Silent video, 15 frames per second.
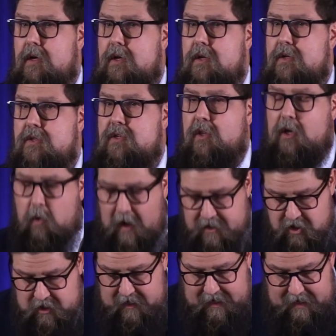So the
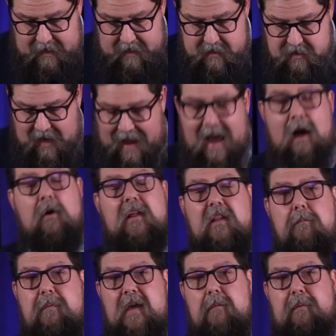question is, how did the
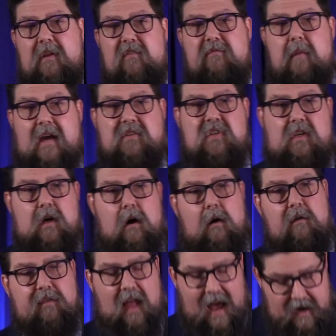people of Mexico,
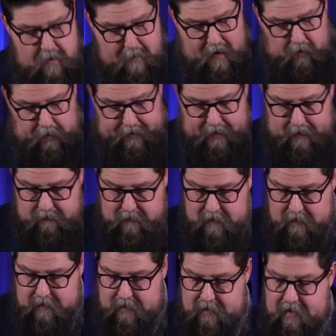of Latin America,
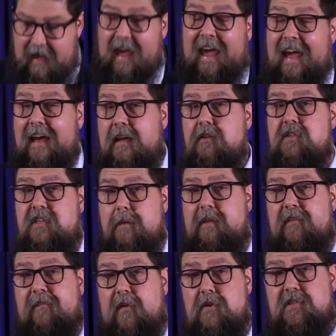and some of the
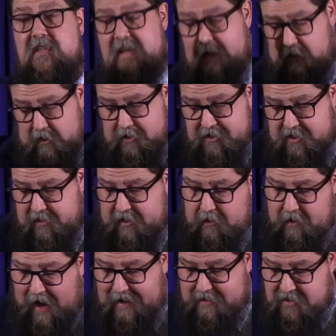first settlers to the
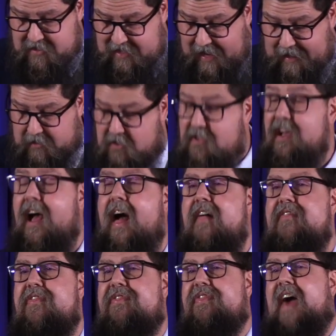United States,
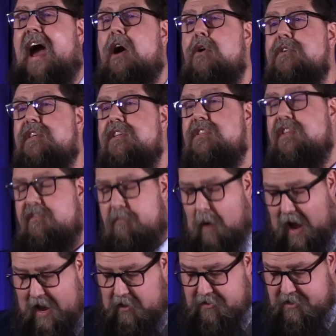thousands of
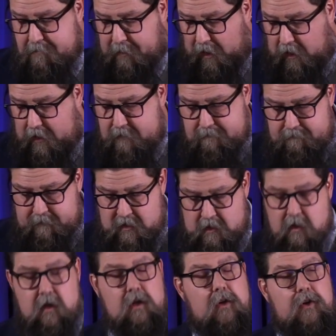miles apart,
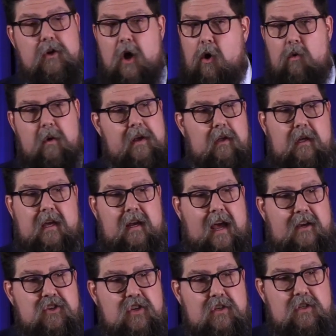no real
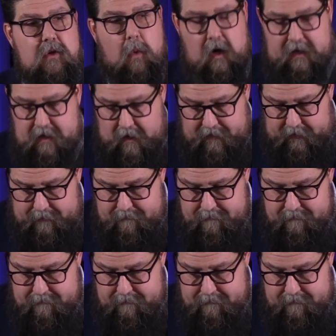connection to one another,